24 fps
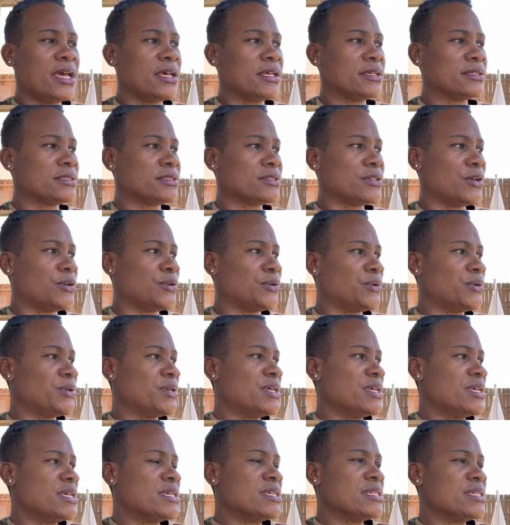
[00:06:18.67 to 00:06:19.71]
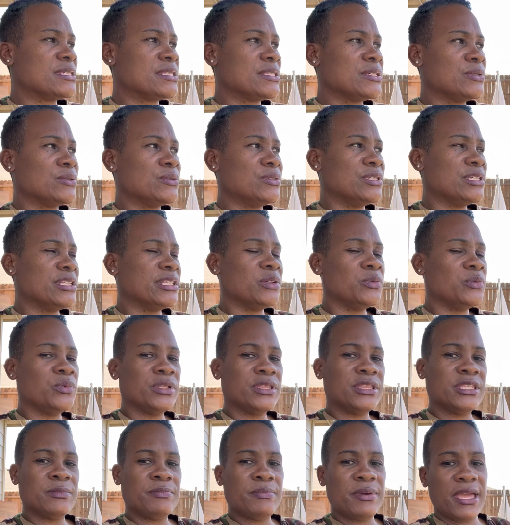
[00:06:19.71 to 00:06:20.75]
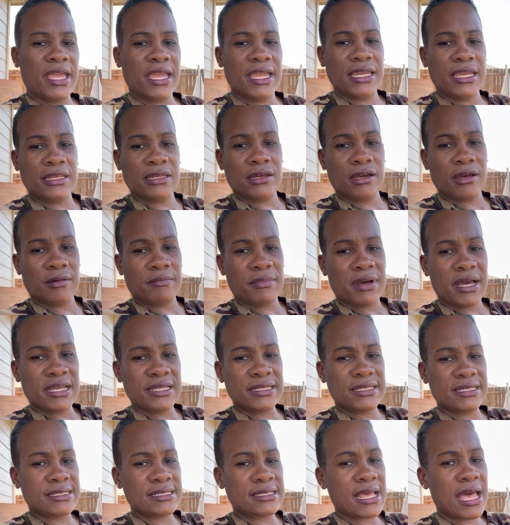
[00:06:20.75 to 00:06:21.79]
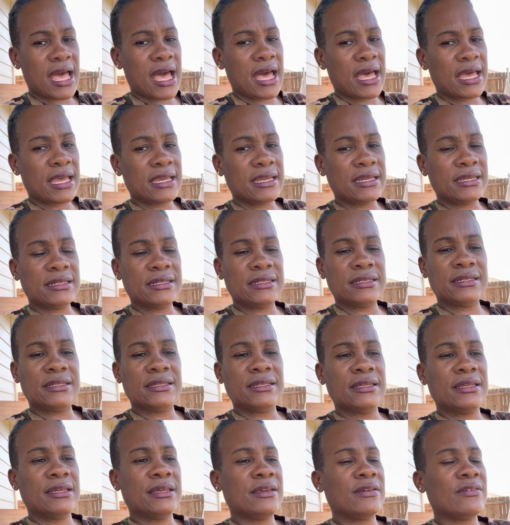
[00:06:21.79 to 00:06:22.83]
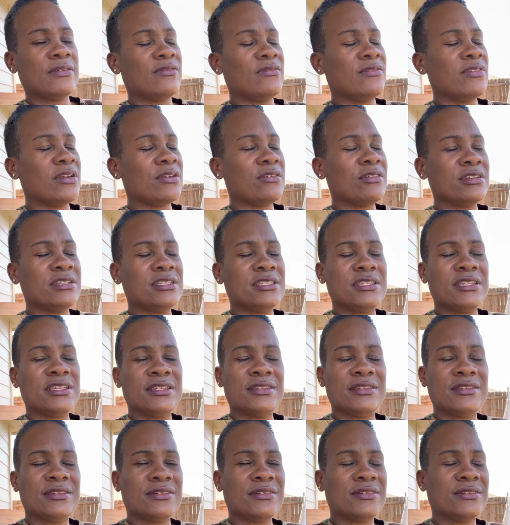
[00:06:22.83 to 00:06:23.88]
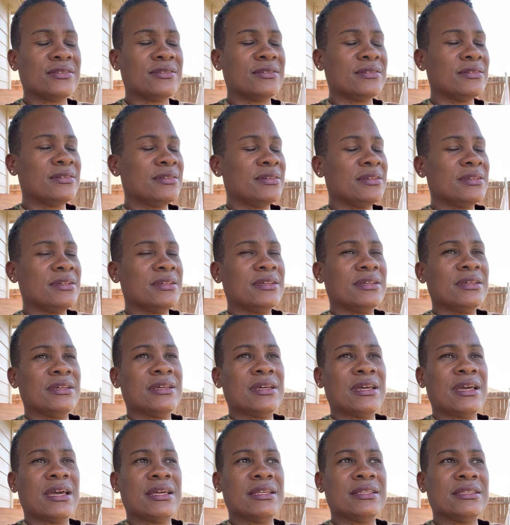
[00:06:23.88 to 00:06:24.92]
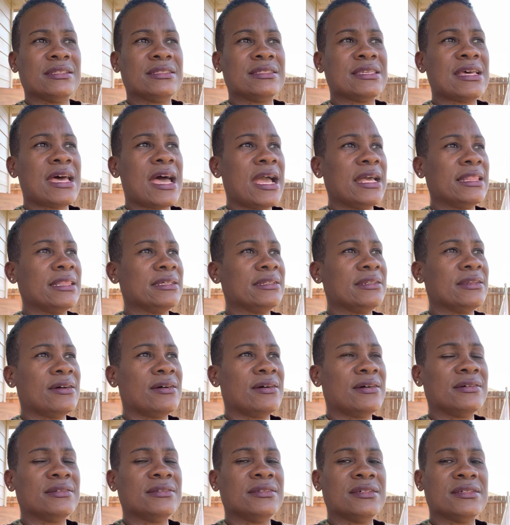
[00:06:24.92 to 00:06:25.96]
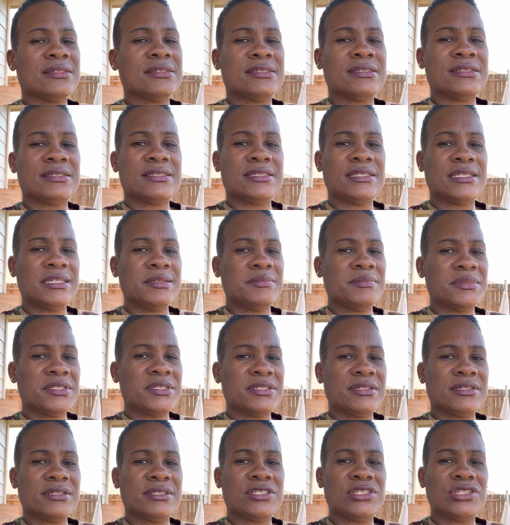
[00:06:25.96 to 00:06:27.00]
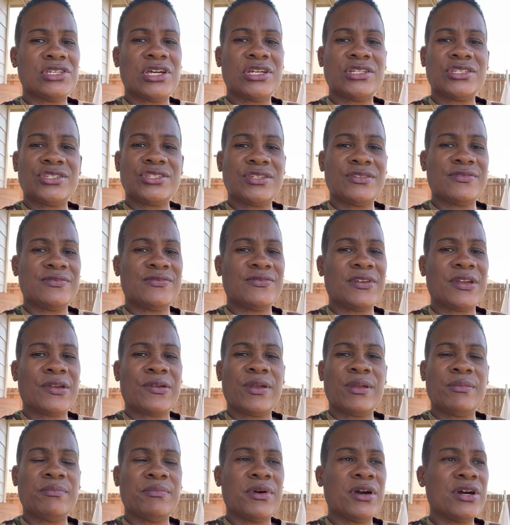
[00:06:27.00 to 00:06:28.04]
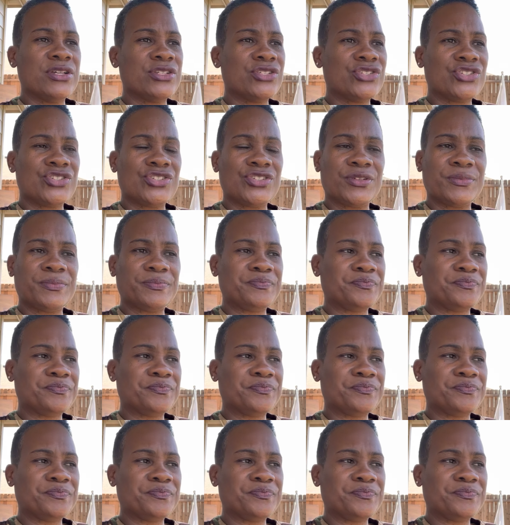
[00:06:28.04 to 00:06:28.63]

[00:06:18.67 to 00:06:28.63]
so still dealing with the pain on my side, very tender. The Tylenol doesn't seem to touch it very much.